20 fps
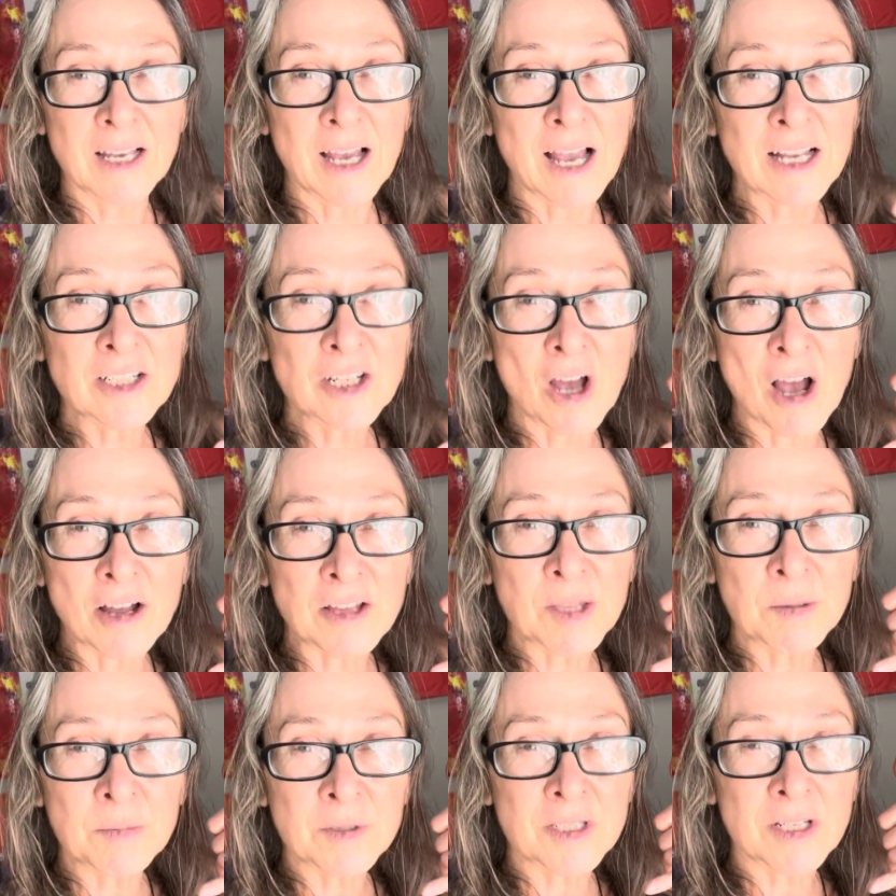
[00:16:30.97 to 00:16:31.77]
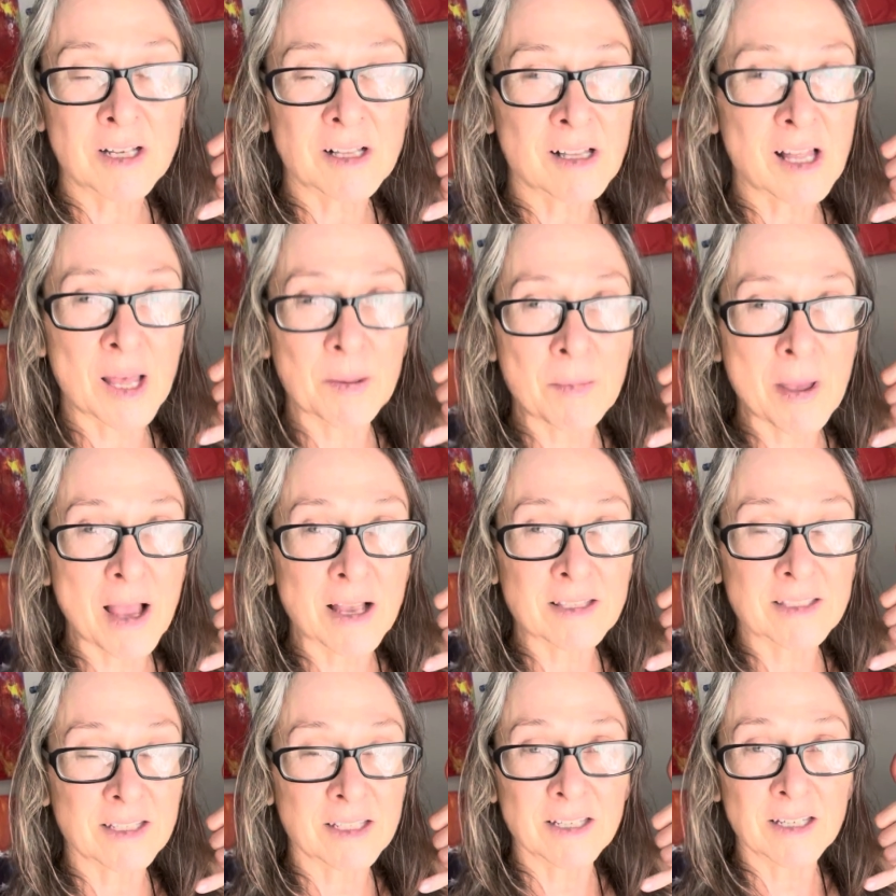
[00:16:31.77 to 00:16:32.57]
I talked them into
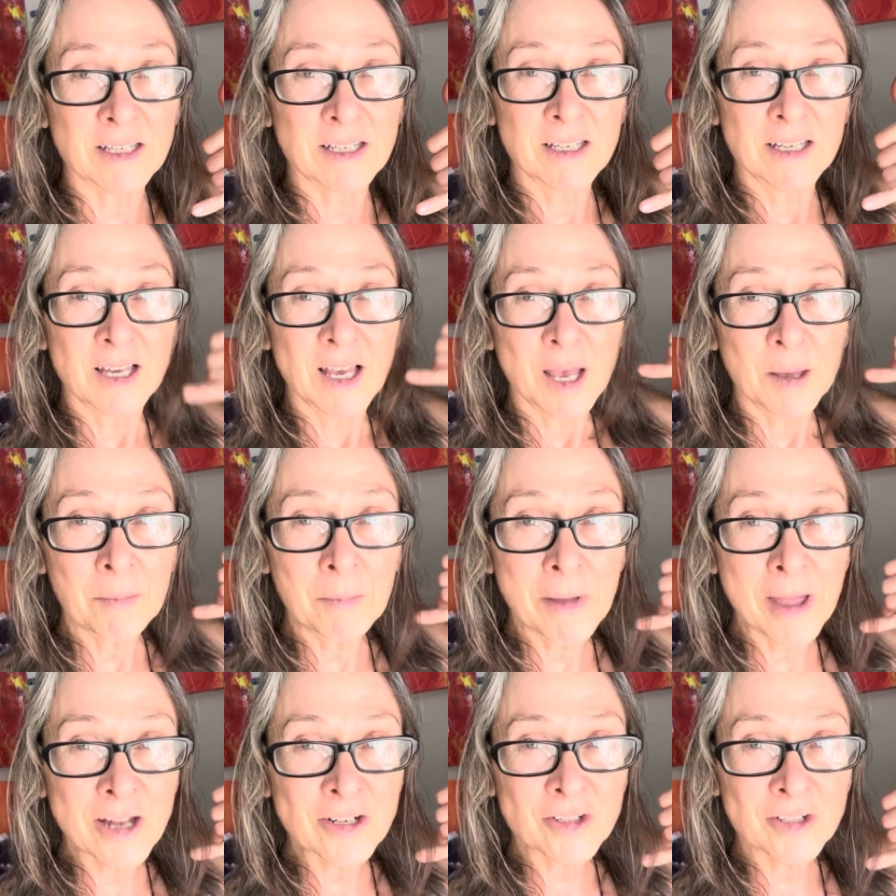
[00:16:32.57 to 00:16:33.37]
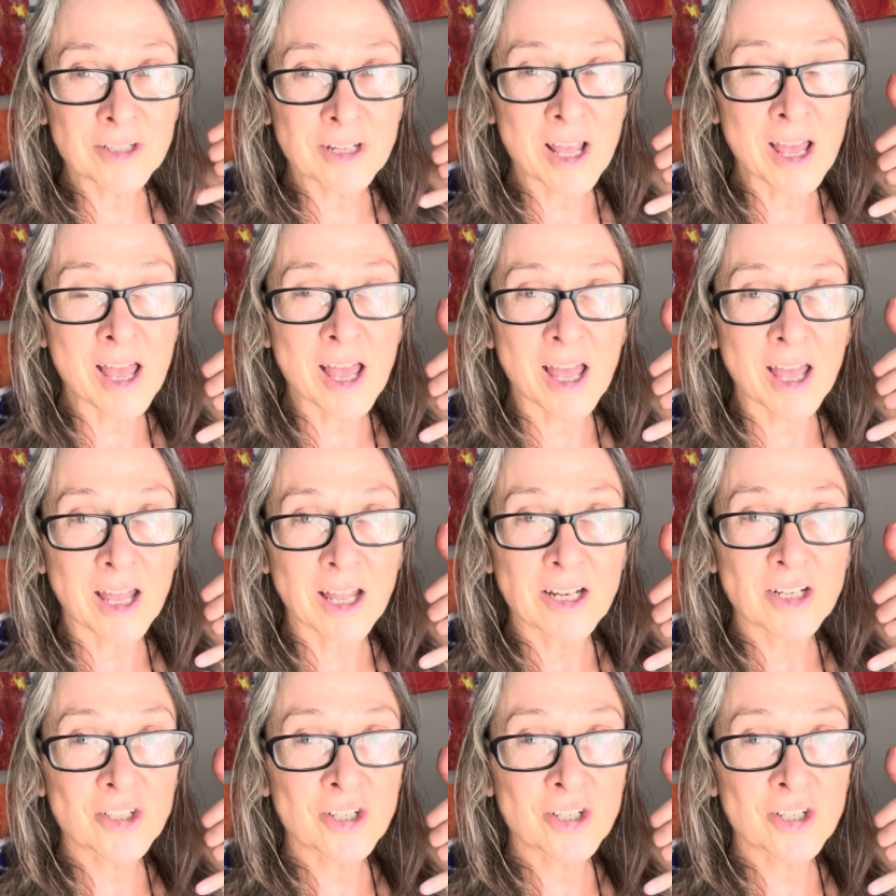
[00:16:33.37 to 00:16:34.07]
climaxing. Imagine that,